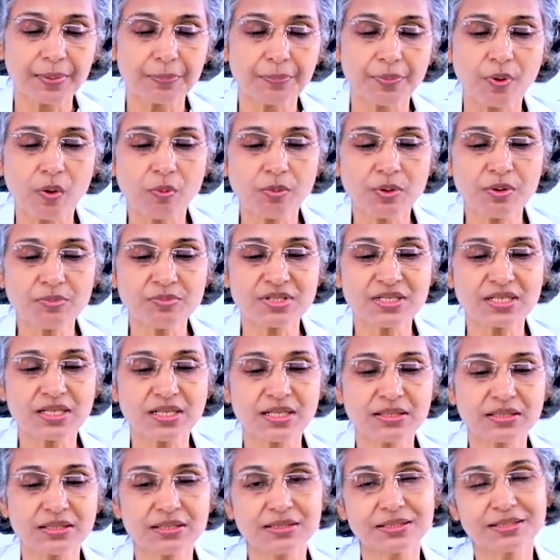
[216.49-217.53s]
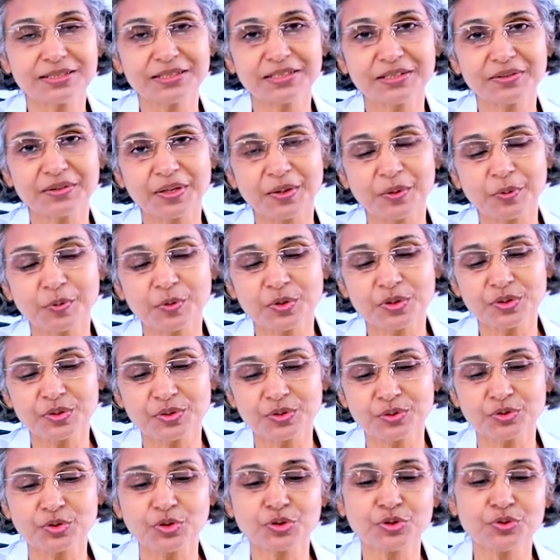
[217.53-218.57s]
problem started around
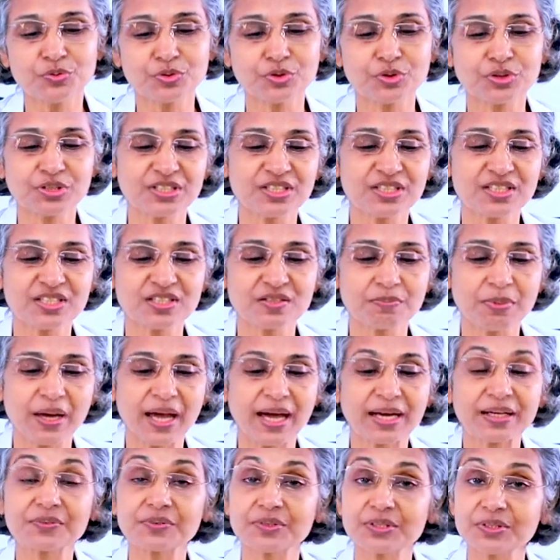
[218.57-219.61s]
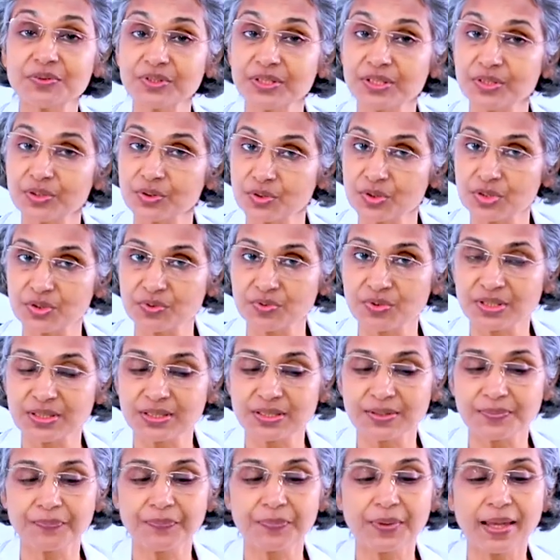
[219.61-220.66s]
24 years back with varicose
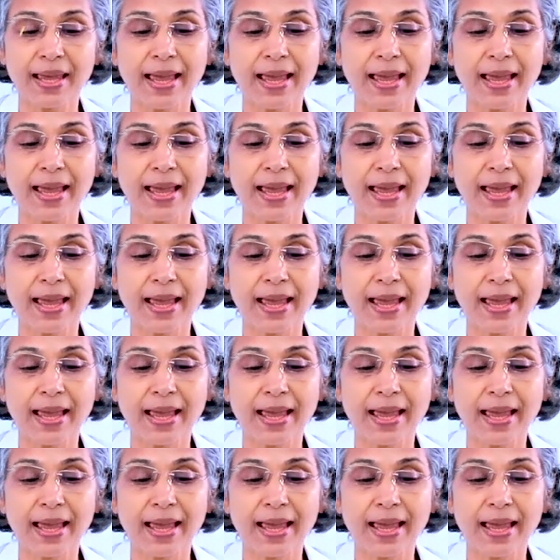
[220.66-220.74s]
vein.